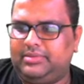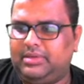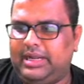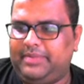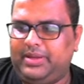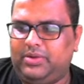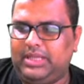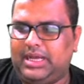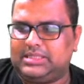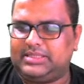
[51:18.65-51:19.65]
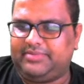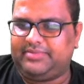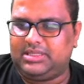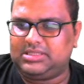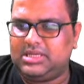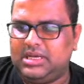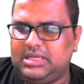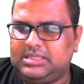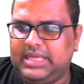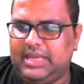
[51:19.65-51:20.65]
Let me know the answer for this.
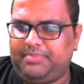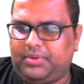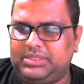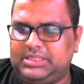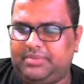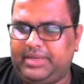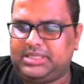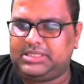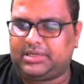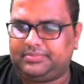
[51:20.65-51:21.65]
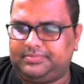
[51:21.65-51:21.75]
Same procedure, mixture.